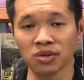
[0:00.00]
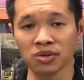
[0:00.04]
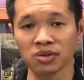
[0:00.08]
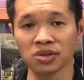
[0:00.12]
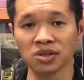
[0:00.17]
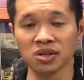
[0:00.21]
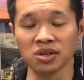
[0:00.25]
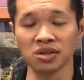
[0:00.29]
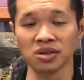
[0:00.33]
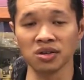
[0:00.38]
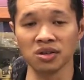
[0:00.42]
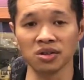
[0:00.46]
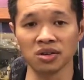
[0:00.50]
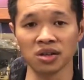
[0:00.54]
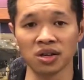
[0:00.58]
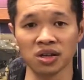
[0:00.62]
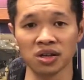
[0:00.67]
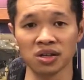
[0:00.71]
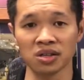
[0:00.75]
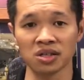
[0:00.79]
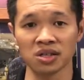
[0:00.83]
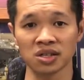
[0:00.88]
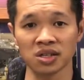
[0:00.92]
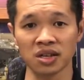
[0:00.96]
use in the
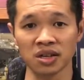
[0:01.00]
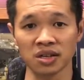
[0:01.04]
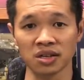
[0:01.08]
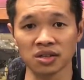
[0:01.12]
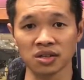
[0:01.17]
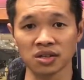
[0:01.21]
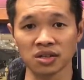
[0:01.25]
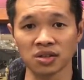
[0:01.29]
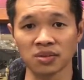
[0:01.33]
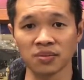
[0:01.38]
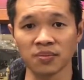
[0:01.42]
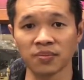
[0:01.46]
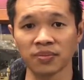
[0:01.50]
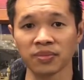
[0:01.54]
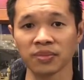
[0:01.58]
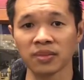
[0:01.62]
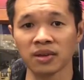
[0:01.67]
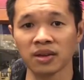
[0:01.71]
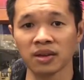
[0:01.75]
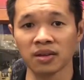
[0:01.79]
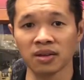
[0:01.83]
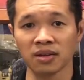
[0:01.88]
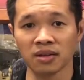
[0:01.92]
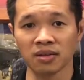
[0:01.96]
United States.
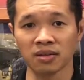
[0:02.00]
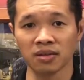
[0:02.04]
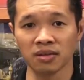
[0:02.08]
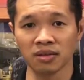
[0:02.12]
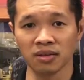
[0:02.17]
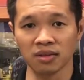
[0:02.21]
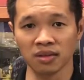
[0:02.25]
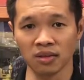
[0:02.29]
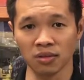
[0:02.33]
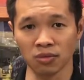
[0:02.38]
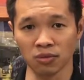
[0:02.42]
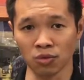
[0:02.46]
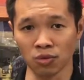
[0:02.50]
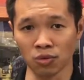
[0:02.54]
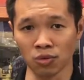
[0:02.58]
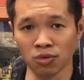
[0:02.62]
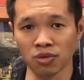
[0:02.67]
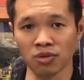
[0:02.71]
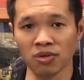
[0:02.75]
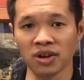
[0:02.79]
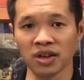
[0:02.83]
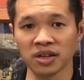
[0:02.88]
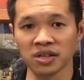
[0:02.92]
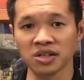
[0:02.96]
The
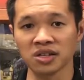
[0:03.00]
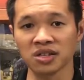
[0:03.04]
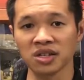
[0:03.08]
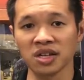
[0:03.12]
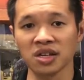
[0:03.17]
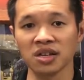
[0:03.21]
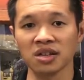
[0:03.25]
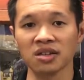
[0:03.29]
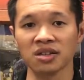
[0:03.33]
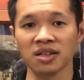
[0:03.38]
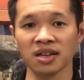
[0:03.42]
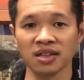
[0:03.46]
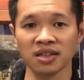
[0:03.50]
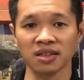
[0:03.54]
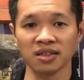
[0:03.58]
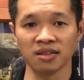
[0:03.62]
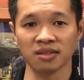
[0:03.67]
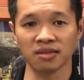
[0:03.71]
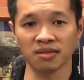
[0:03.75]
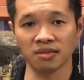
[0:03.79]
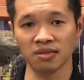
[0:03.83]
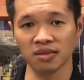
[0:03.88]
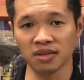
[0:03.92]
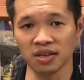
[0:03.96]
rule had stated that
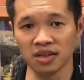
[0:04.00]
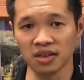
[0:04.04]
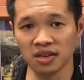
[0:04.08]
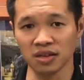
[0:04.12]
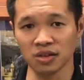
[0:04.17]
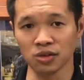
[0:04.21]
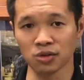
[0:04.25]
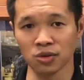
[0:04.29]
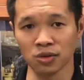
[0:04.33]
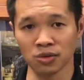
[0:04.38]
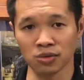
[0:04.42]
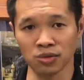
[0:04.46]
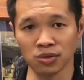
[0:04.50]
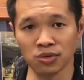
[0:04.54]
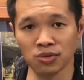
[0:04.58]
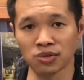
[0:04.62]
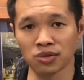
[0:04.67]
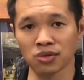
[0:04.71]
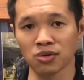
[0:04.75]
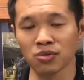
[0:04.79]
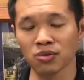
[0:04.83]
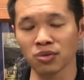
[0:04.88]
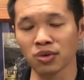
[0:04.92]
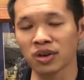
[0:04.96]
the drone
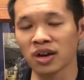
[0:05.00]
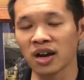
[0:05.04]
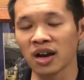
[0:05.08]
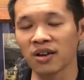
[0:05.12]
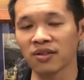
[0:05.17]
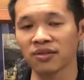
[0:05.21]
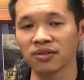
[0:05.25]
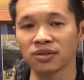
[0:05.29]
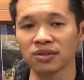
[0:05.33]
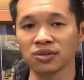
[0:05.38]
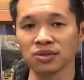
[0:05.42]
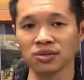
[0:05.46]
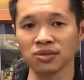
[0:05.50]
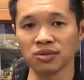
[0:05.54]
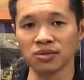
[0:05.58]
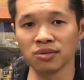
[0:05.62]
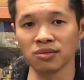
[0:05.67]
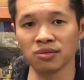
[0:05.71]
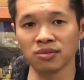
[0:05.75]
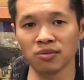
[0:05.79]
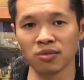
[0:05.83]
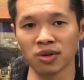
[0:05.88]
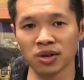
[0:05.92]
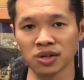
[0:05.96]
user would have
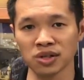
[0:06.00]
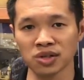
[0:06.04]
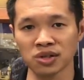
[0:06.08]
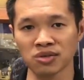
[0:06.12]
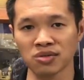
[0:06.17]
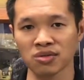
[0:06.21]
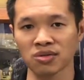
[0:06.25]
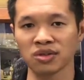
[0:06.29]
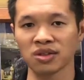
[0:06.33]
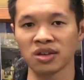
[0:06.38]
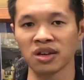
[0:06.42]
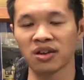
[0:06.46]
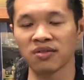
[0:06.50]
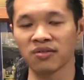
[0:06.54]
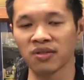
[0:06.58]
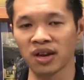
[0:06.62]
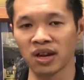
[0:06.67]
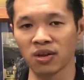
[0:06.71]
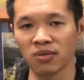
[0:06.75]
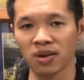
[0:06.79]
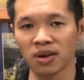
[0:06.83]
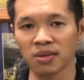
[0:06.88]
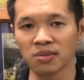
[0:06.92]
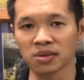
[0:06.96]
to register on the
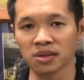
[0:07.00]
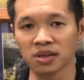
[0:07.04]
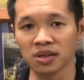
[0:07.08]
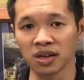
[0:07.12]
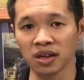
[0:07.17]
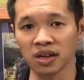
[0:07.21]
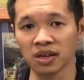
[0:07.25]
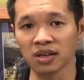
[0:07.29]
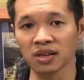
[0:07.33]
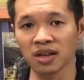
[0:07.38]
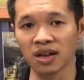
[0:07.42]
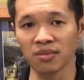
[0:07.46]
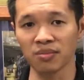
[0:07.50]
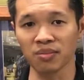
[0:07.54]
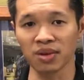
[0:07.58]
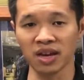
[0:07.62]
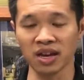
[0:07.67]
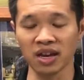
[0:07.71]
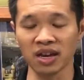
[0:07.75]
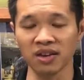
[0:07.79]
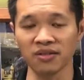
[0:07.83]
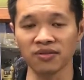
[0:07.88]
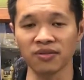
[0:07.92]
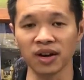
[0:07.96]
FAA website and
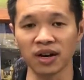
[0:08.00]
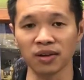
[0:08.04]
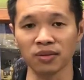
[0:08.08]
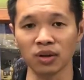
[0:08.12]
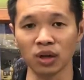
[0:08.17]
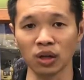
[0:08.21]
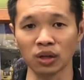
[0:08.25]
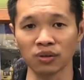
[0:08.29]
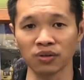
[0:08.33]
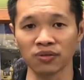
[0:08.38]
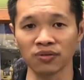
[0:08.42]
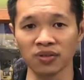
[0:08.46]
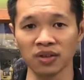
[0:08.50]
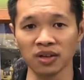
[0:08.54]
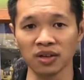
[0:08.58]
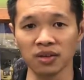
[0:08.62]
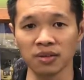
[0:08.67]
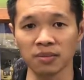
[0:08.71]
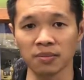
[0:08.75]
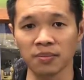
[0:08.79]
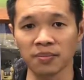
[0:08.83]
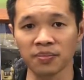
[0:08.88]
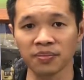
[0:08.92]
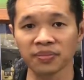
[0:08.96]
pay a $5
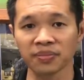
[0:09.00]
fee.